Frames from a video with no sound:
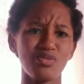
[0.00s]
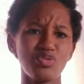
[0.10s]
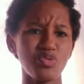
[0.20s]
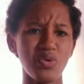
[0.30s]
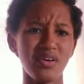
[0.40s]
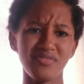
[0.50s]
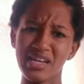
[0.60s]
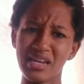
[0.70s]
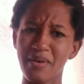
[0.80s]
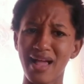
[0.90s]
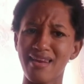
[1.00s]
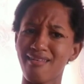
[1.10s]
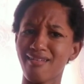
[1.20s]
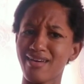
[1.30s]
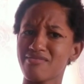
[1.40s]
you want for the end of my
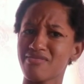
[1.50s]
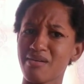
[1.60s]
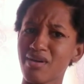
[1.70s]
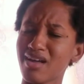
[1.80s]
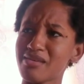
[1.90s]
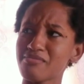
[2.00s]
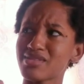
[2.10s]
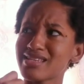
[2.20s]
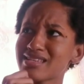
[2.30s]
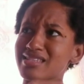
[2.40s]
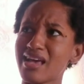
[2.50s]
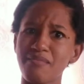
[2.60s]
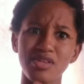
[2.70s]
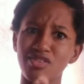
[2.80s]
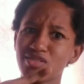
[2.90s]
life and all them things that
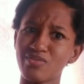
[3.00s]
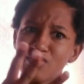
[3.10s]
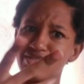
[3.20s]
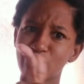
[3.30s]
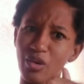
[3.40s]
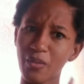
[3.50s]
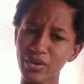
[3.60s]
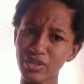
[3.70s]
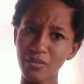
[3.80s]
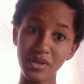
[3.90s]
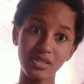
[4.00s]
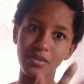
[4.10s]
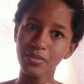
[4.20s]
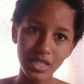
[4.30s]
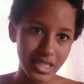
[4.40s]
me not supposed to know about you, me not
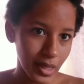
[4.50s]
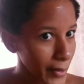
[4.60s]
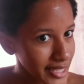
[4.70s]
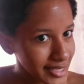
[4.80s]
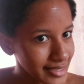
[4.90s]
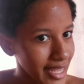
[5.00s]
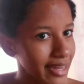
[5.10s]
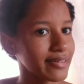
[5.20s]
supposed to question